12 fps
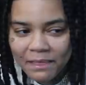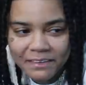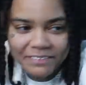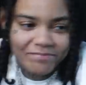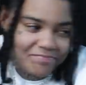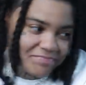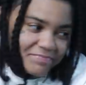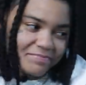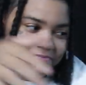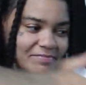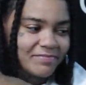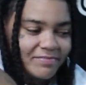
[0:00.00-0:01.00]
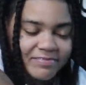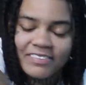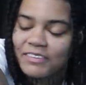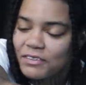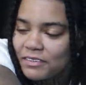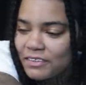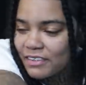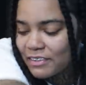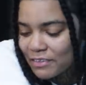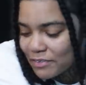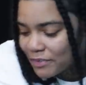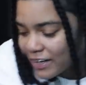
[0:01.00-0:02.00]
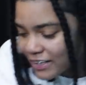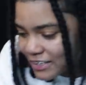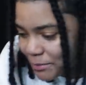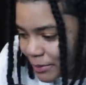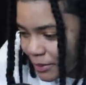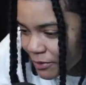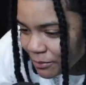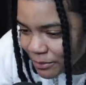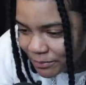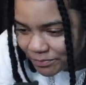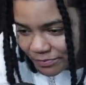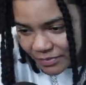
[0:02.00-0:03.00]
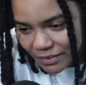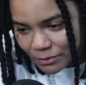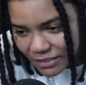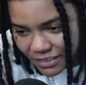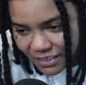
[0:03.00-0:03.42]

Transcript: been, been making it pop off. Thanks. Young M.A. What's